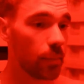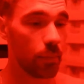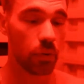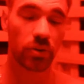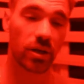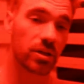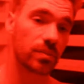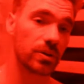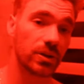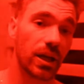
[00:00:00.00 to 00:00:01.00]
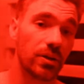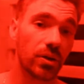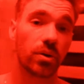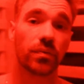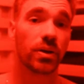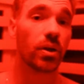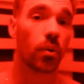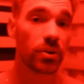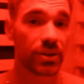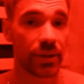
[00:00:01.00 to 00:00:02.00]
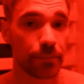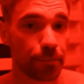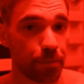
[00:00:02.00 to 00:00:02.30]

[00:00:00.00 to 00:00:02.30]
most customers, again, don't even notice it.